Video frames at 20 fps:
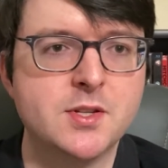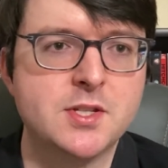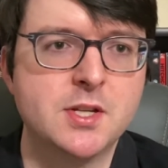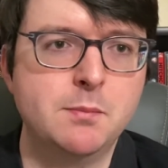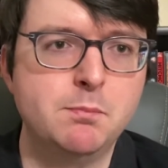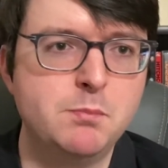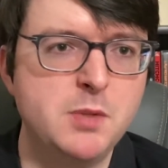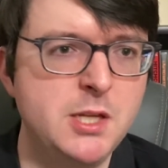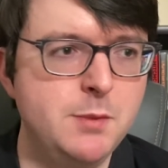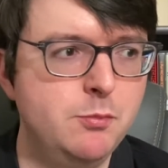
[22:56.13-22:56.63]

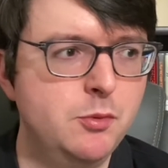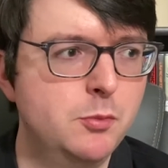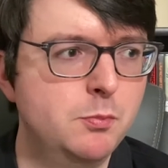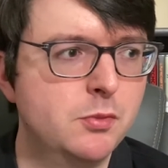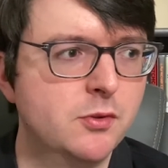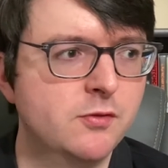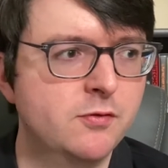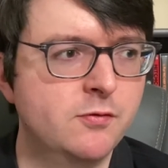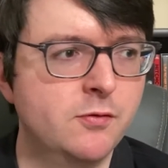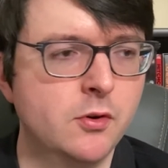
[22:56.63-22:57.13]
Some people
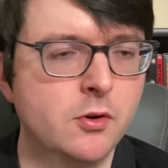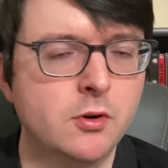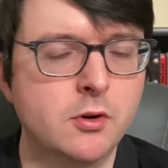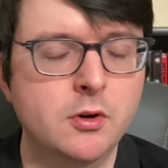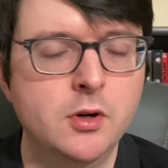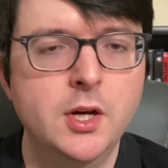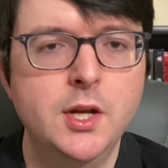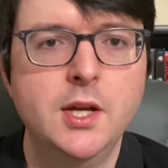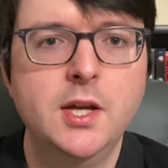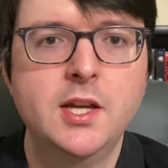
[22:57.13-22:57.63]

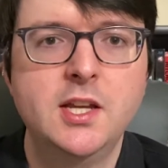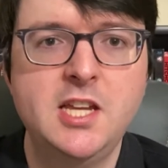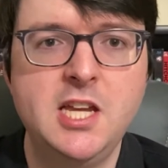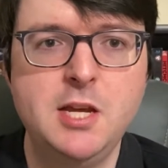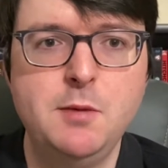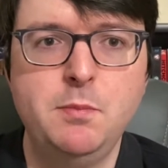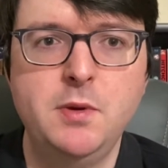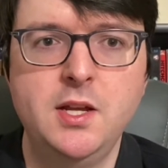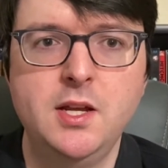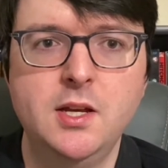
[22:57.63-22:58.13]
prefer
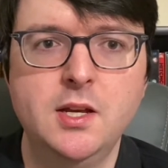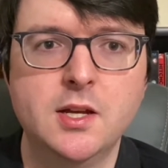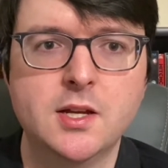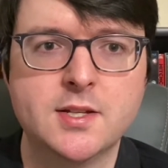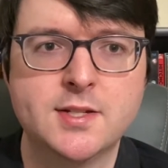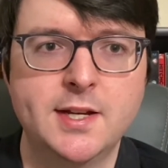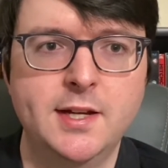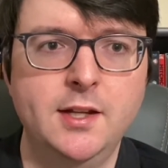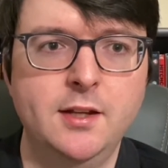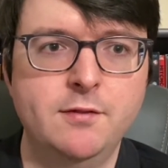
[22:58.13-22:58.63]
keeping a
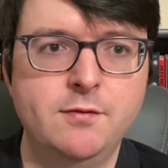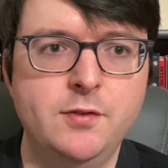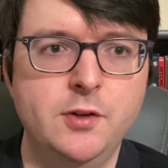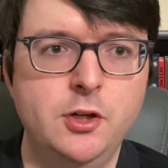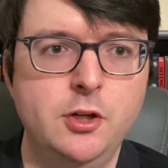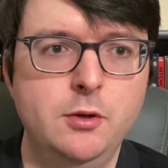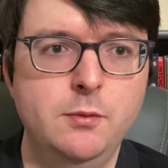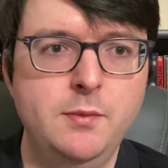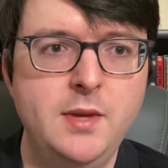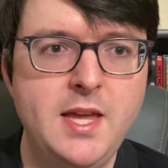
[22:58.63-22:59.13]
silent
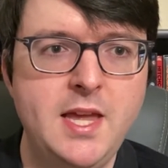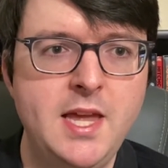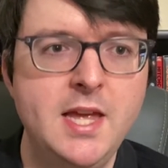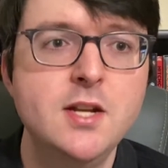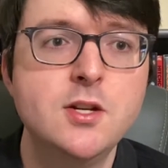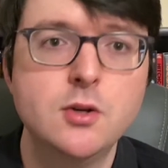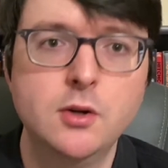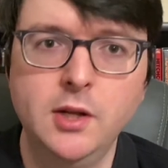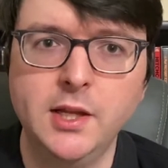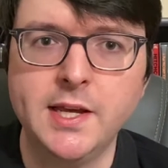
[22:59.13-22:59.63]
film
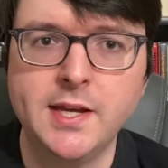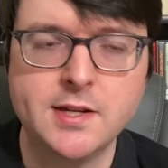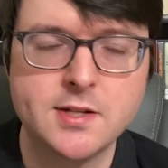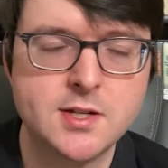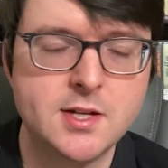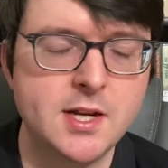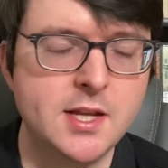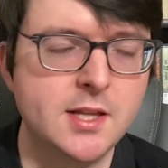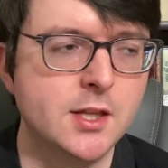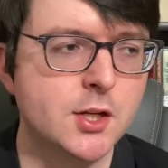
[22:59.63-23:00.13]

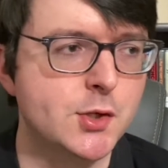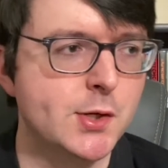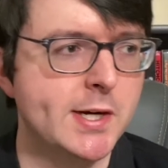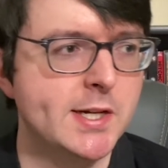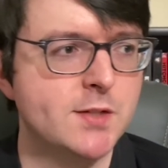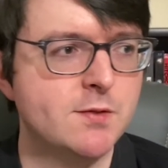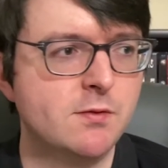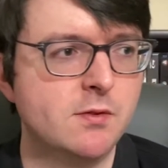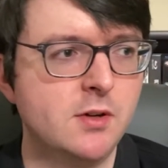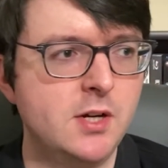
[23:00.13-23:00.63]
interlaced in the
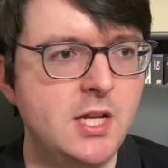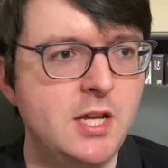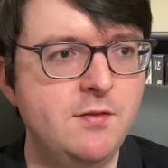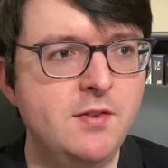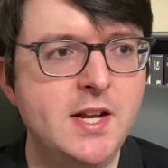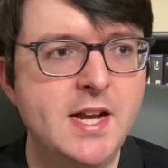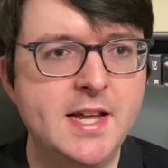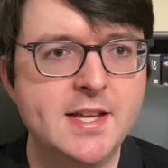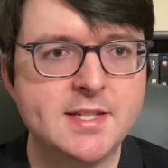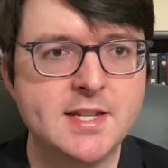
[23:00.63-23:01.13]
transfer,
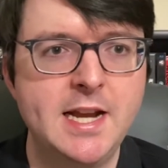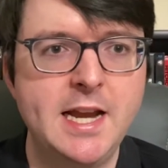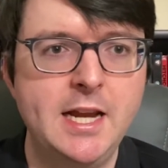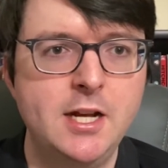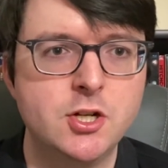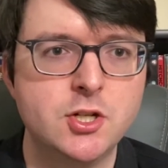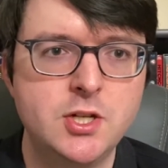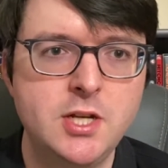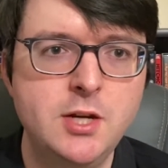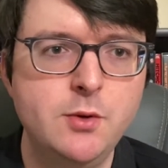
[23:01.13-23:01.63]
even as an
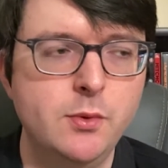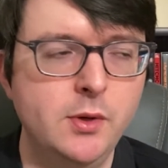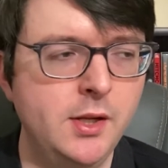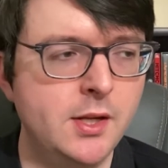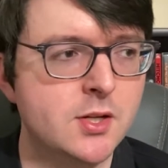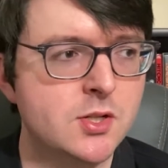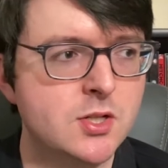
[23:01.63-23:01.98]
HD release.